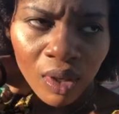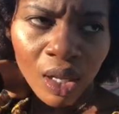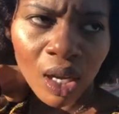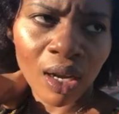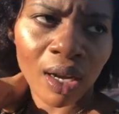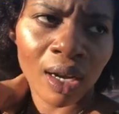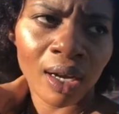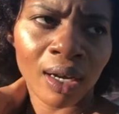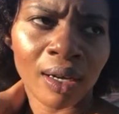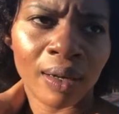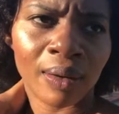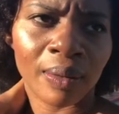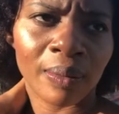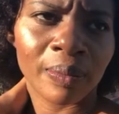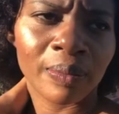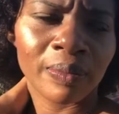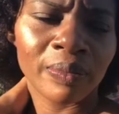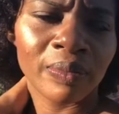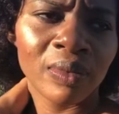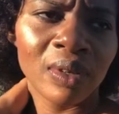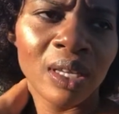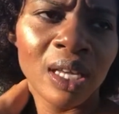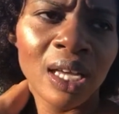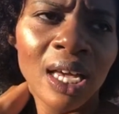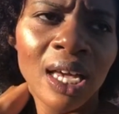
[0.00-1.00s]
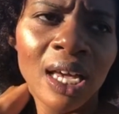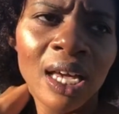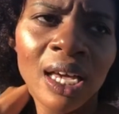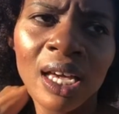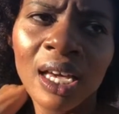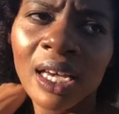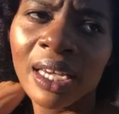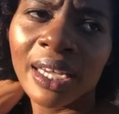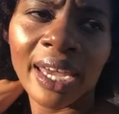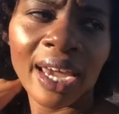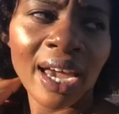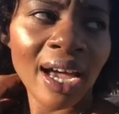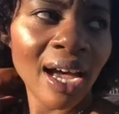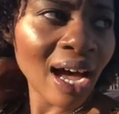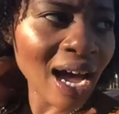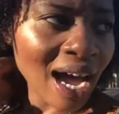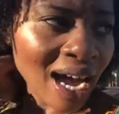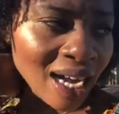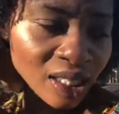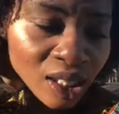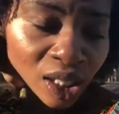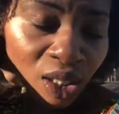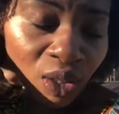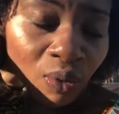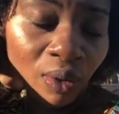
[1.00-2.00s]
um, yeah
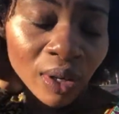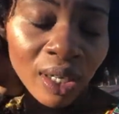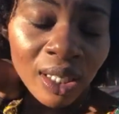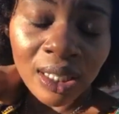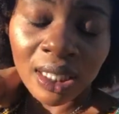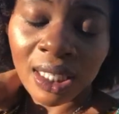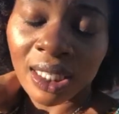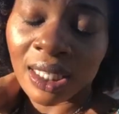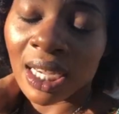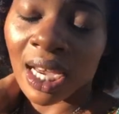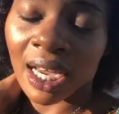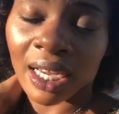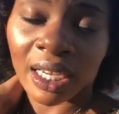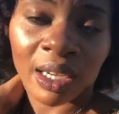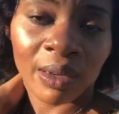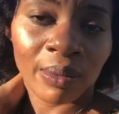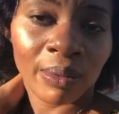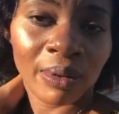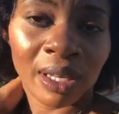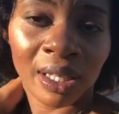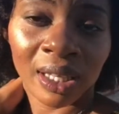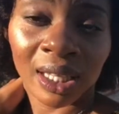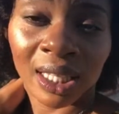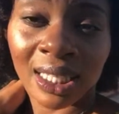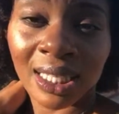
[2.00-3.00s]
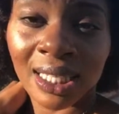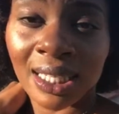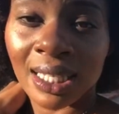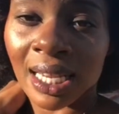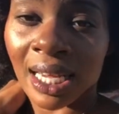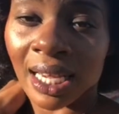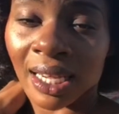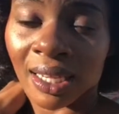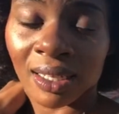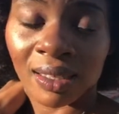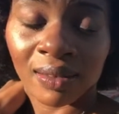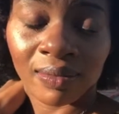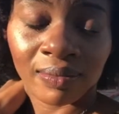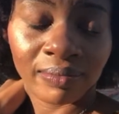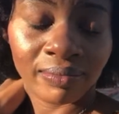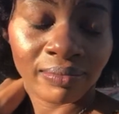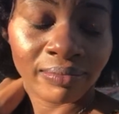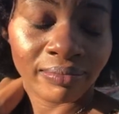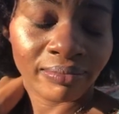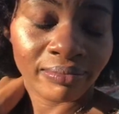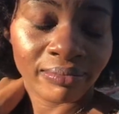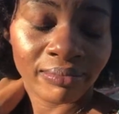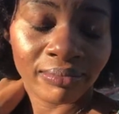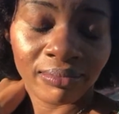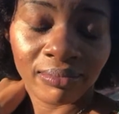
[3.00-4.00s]
i just wanted to document this day
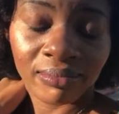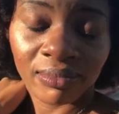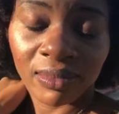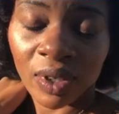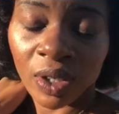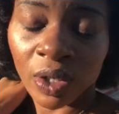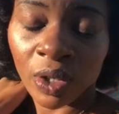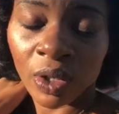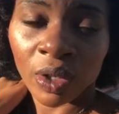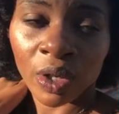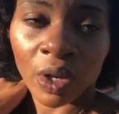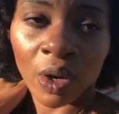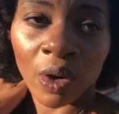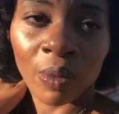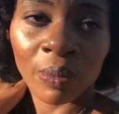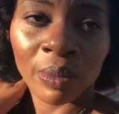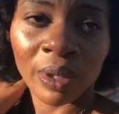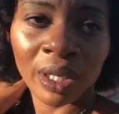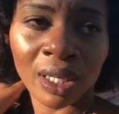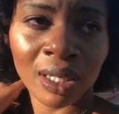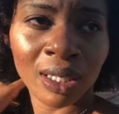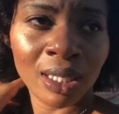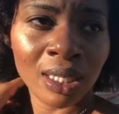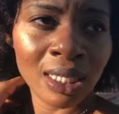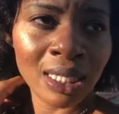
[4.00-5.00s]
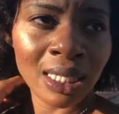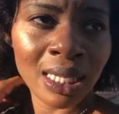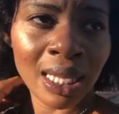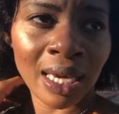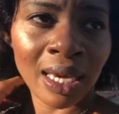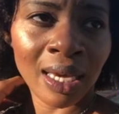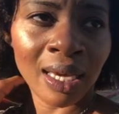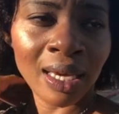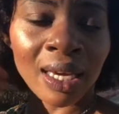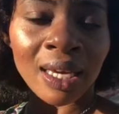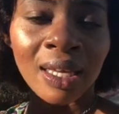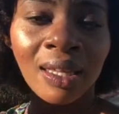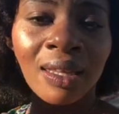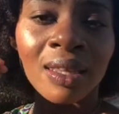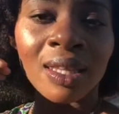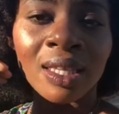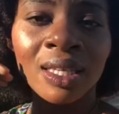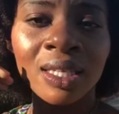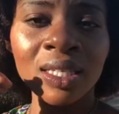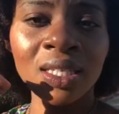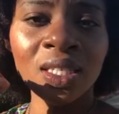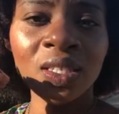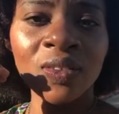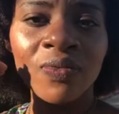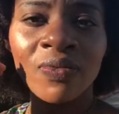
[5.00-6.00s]
you know, because like
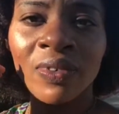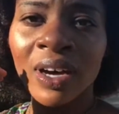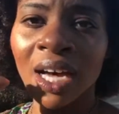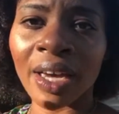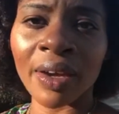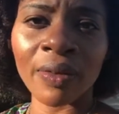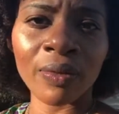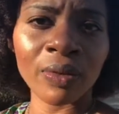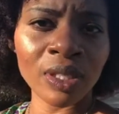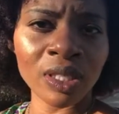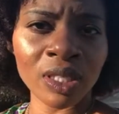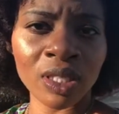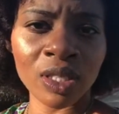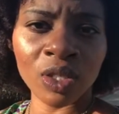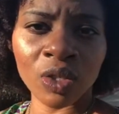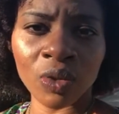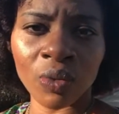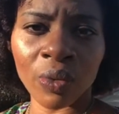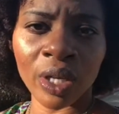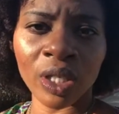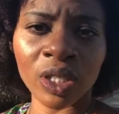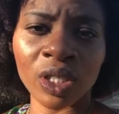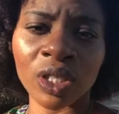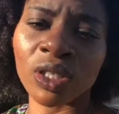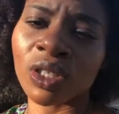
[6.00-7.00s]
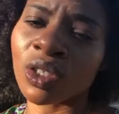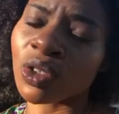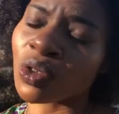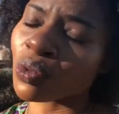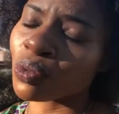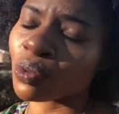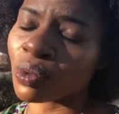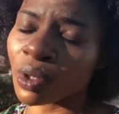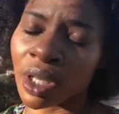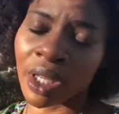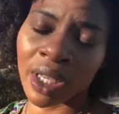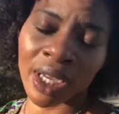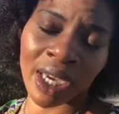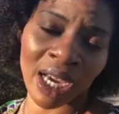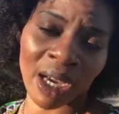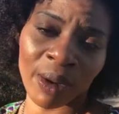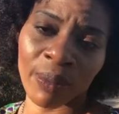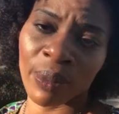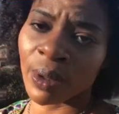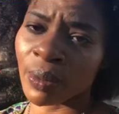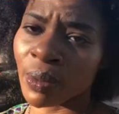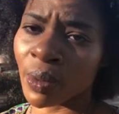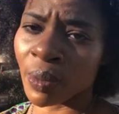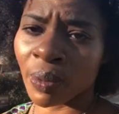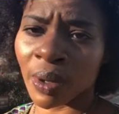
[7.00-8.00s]
this virus situation has really got
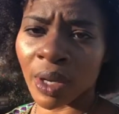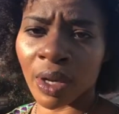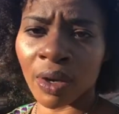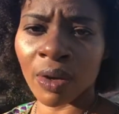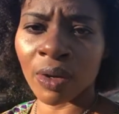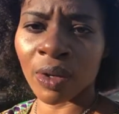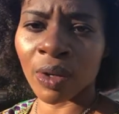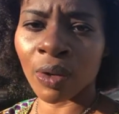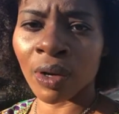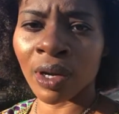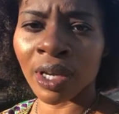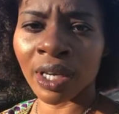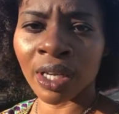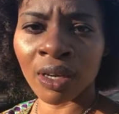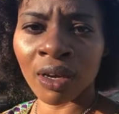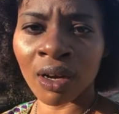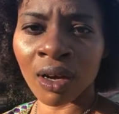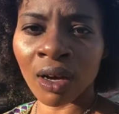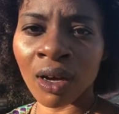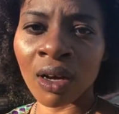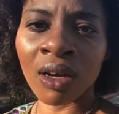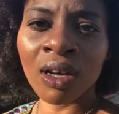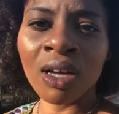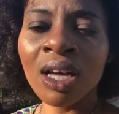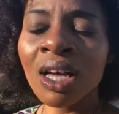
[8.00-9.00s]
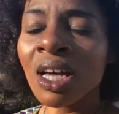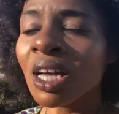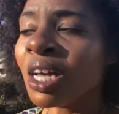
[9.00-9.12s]
people paranoid, y'all.